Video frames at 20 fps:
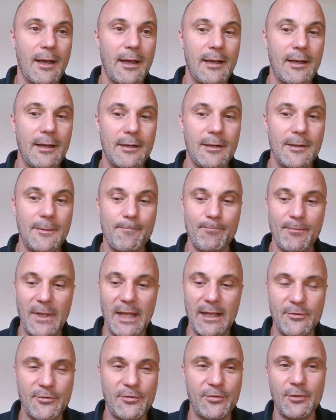
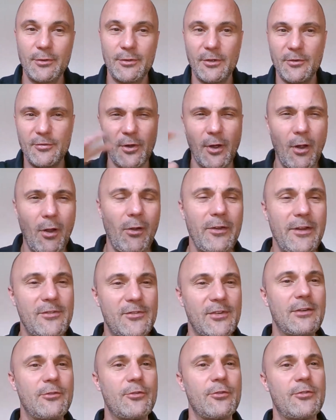And so there's all
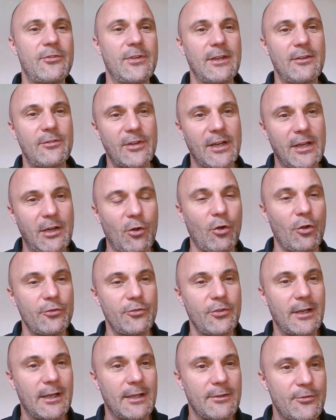these interesting
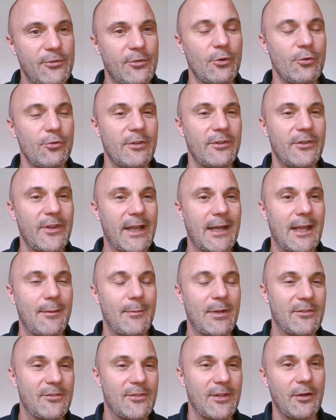psychological and social
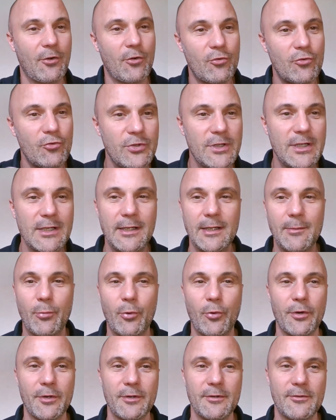dynamics that are really
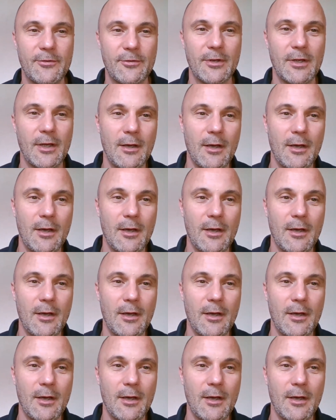important